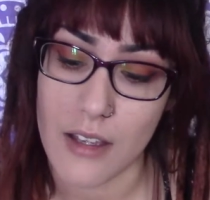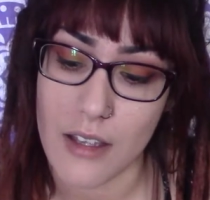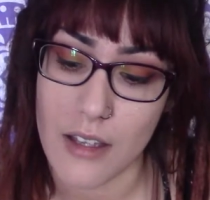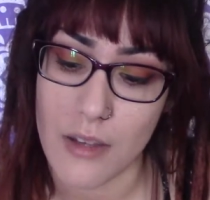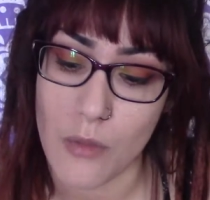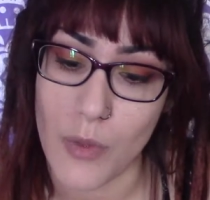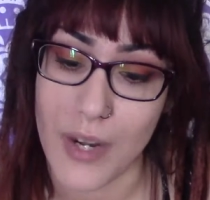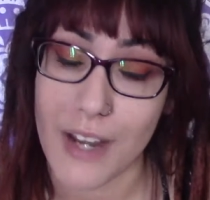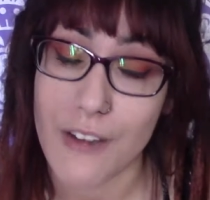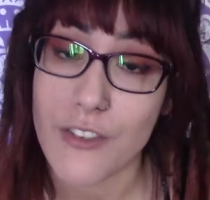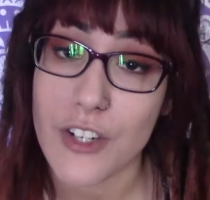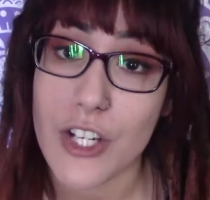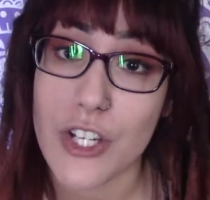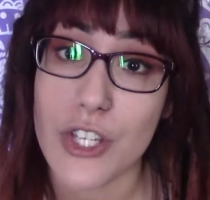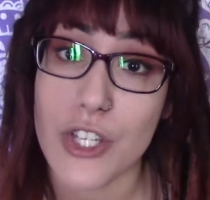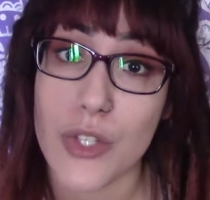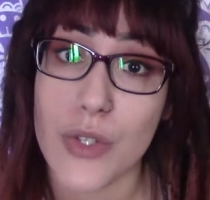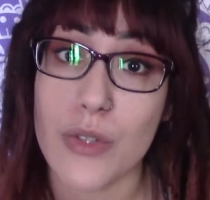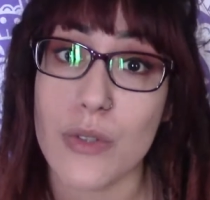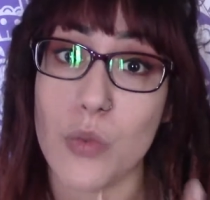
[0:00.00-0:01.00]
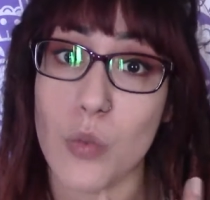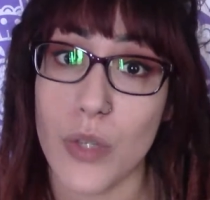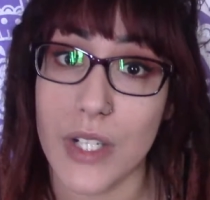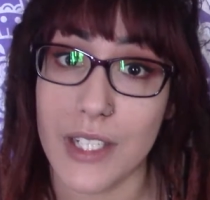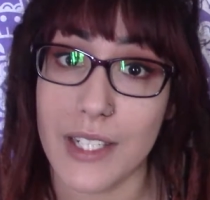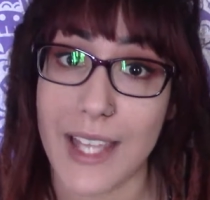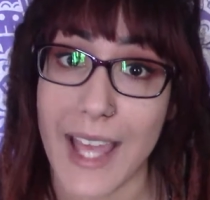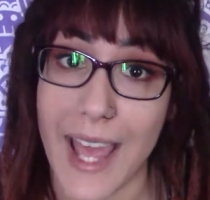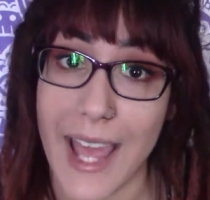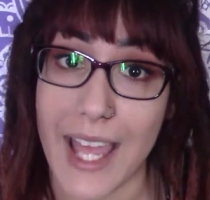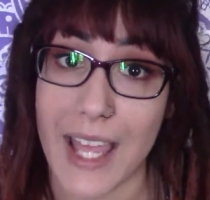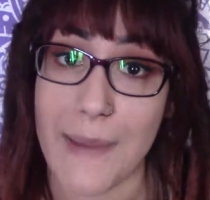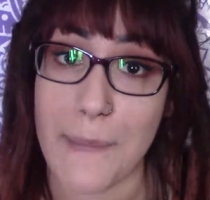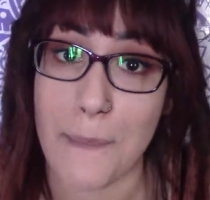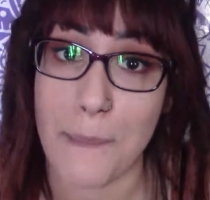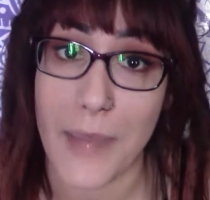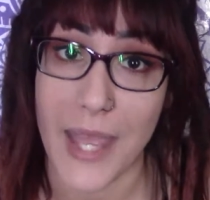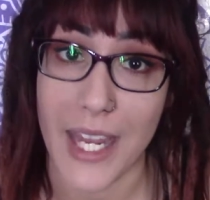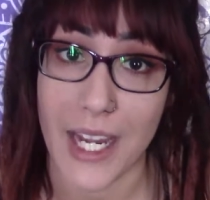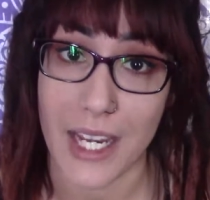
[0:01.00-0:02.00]
whatever you use will get
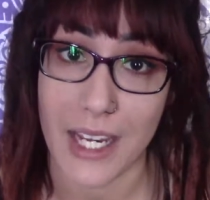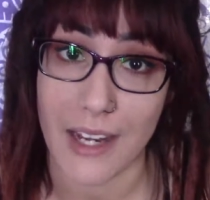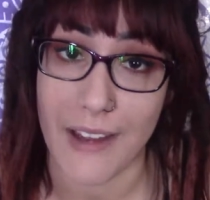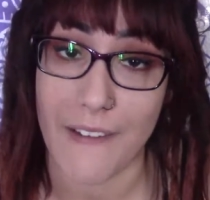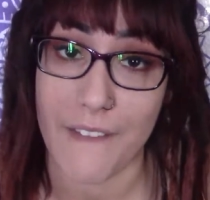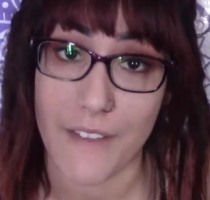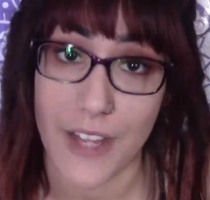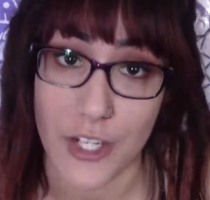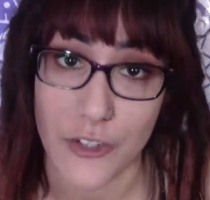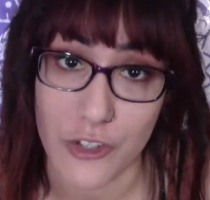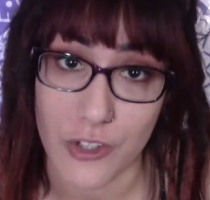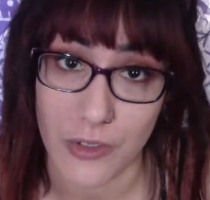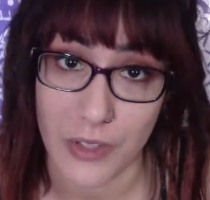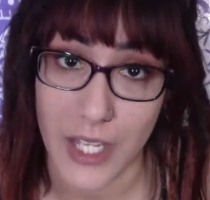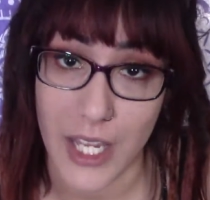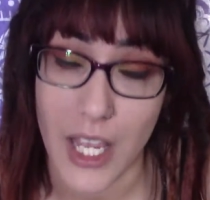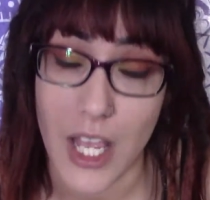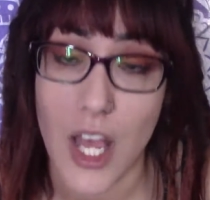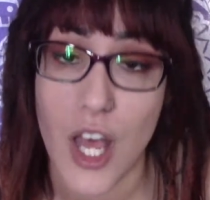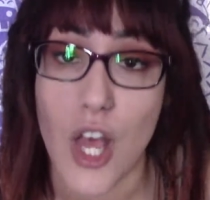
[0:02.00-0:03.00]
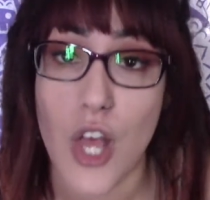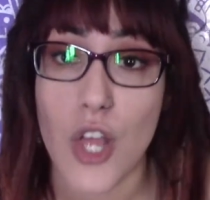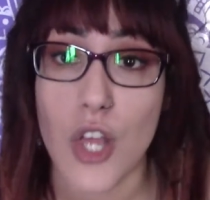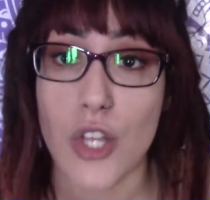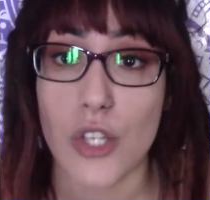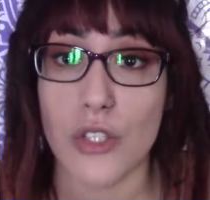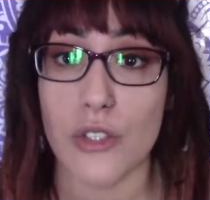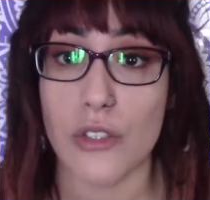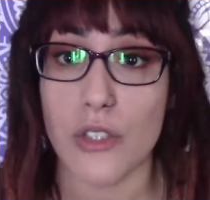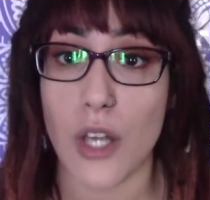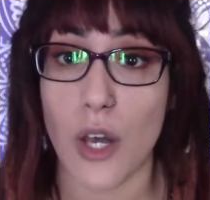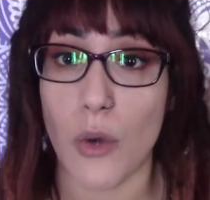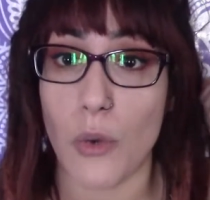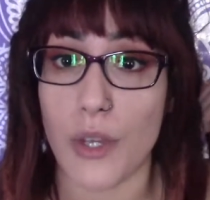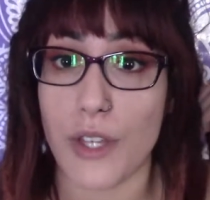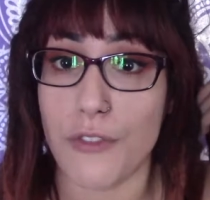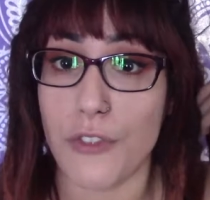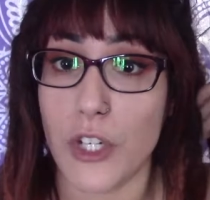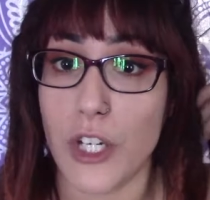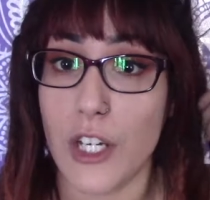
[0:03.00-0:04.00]
embedded eventually. So
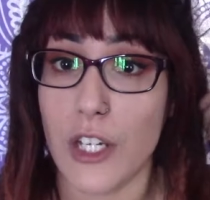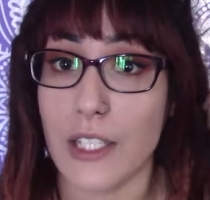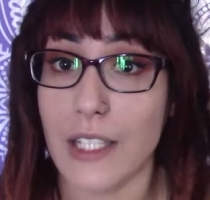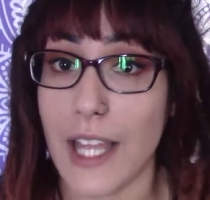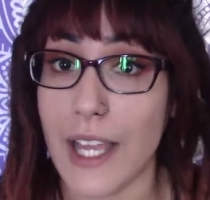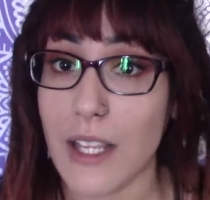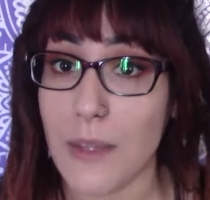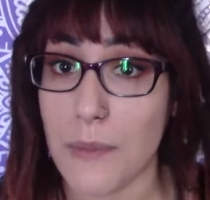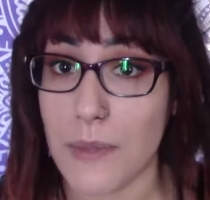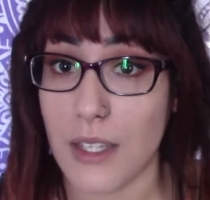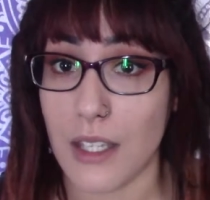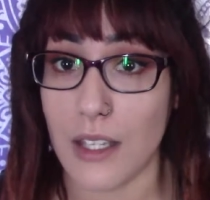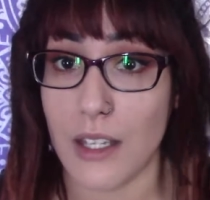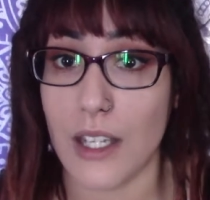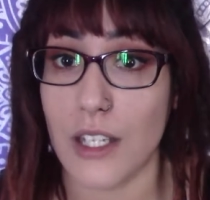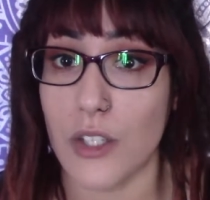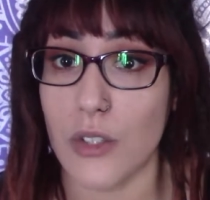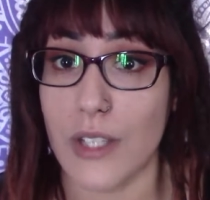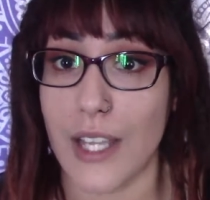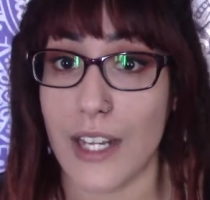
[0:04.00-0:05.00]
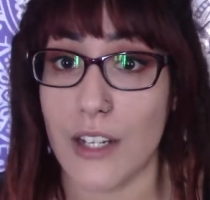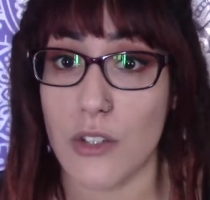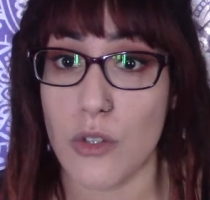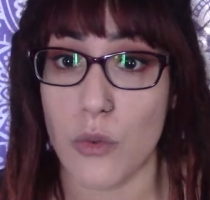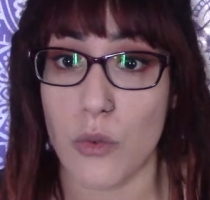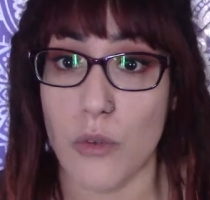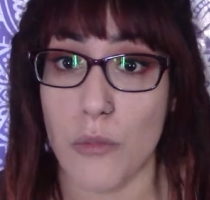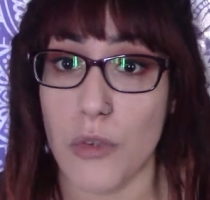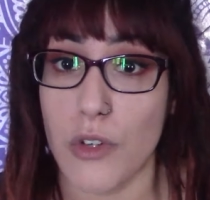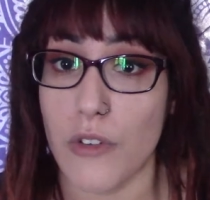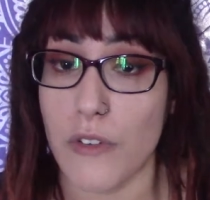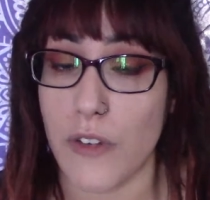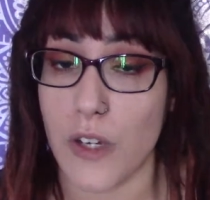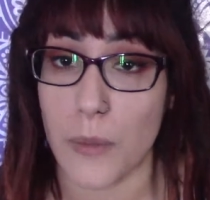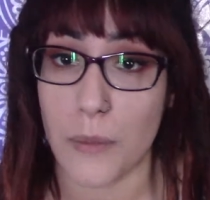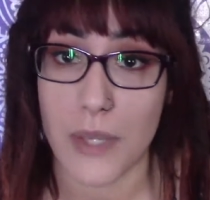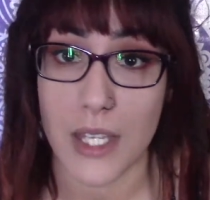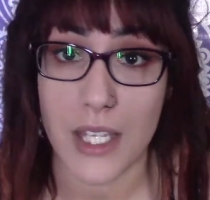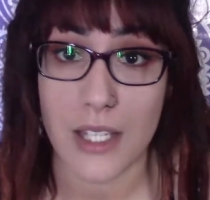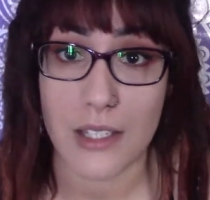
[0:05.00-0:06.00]
if you're like me and you like to remove your
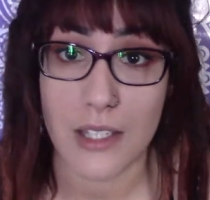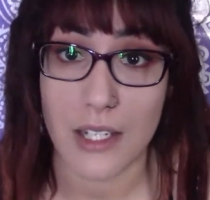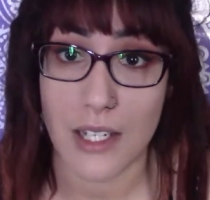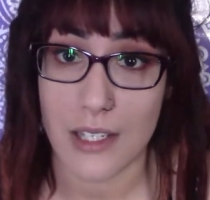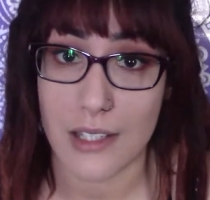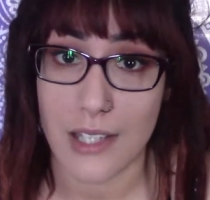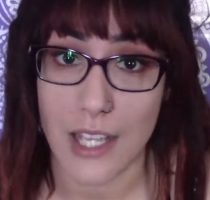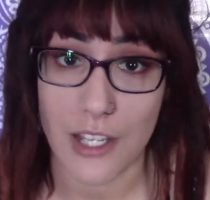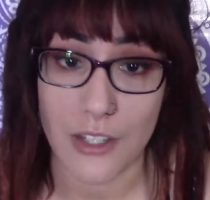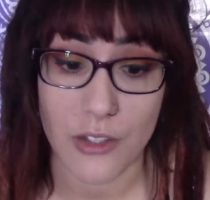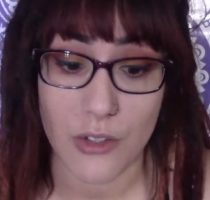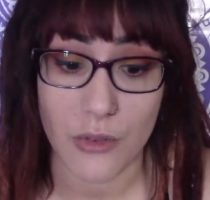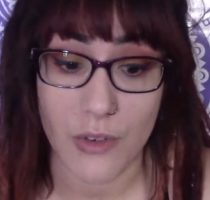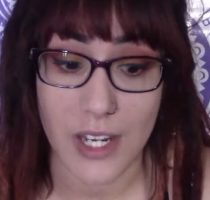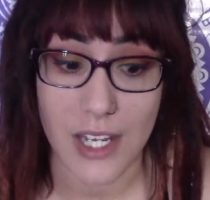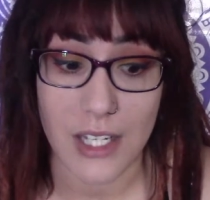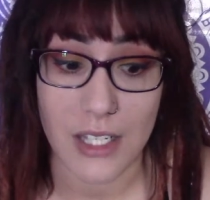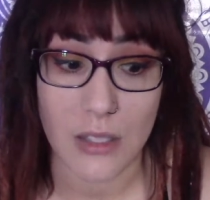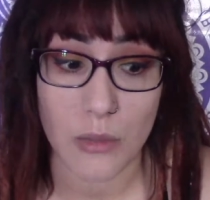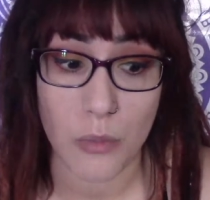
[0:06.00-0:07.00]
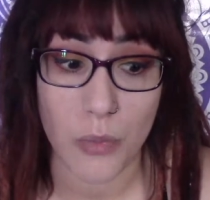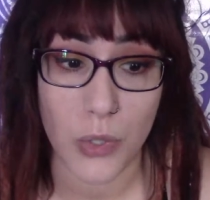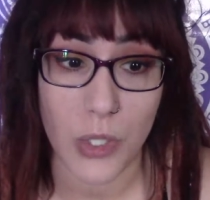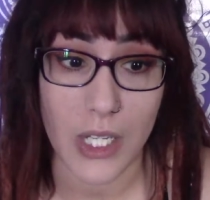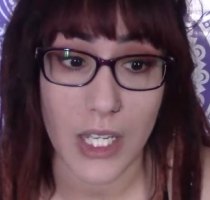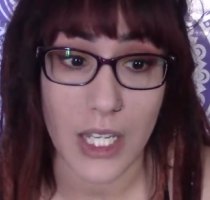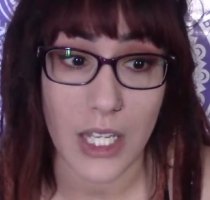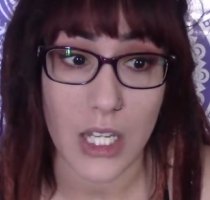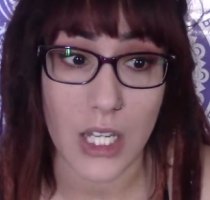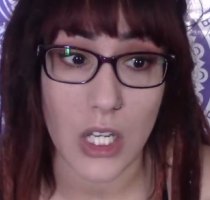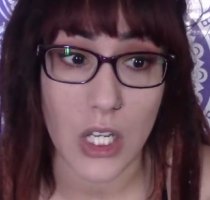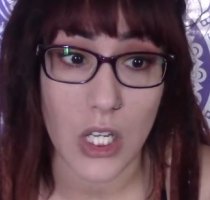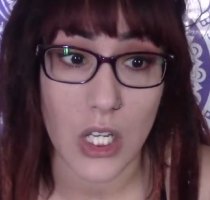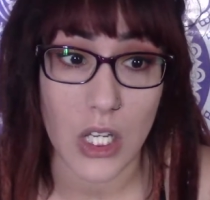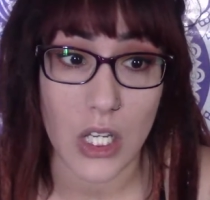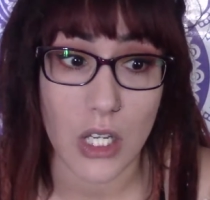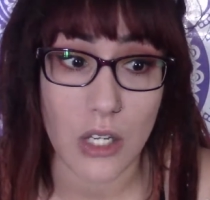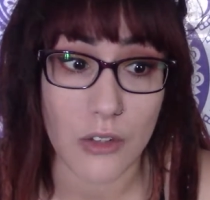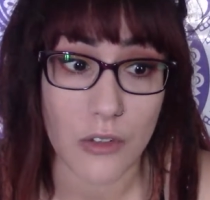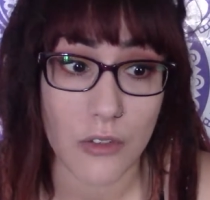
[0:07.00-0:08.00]
beads and accessories pretty
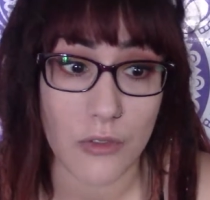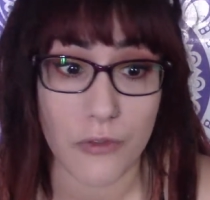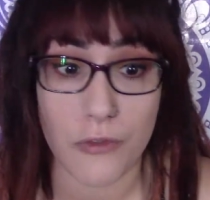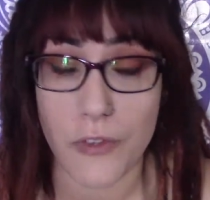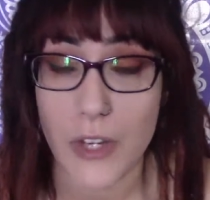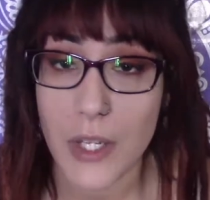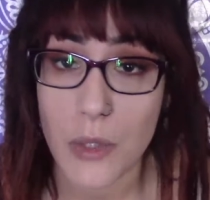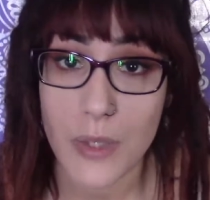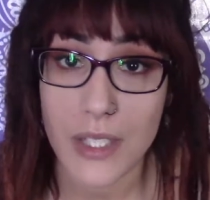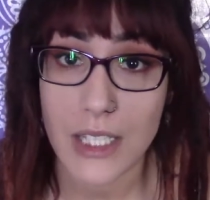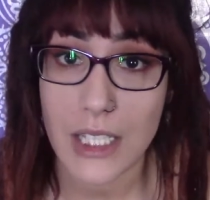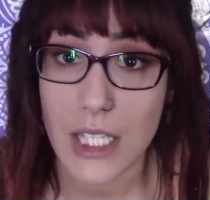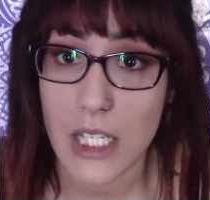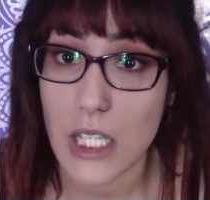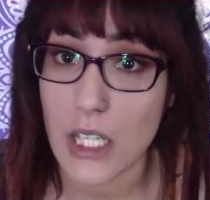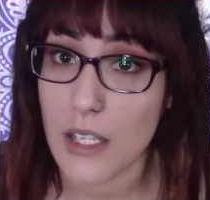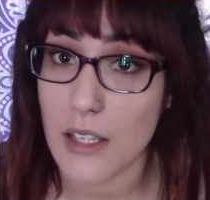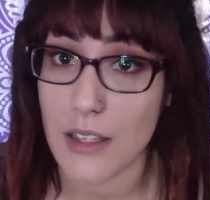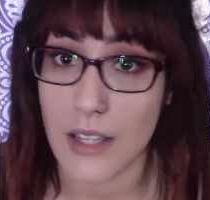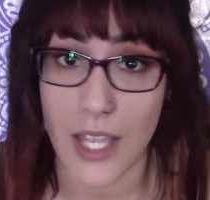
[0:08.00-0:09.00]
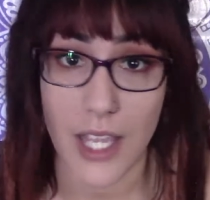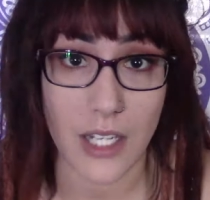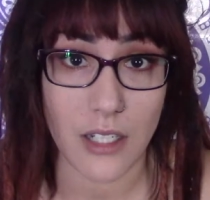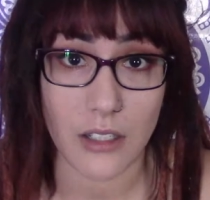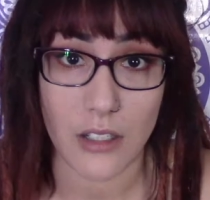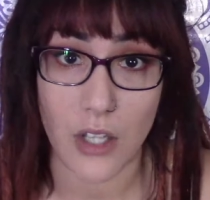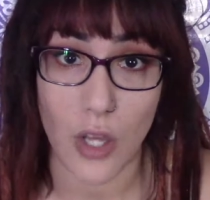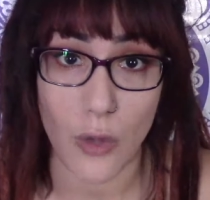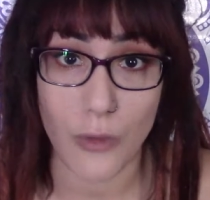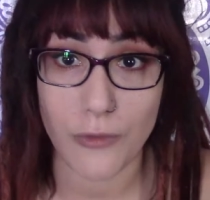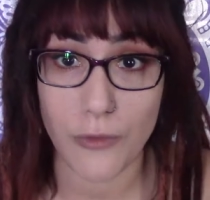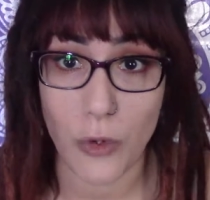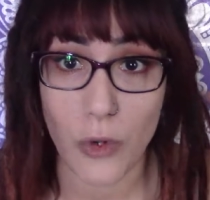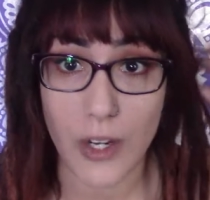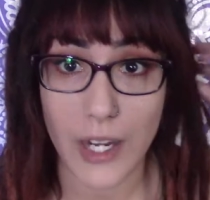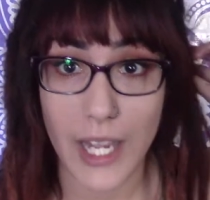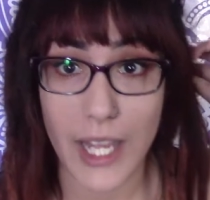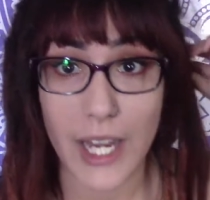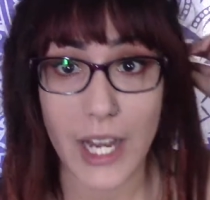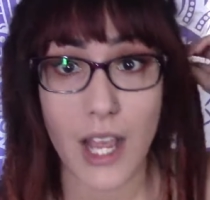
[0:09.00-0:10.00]
frequently, then go
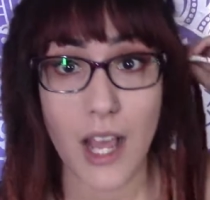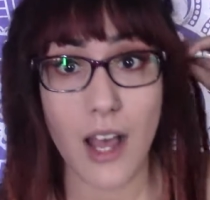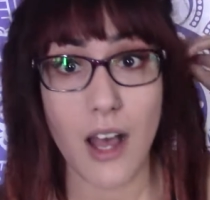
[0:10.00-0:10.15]
for it.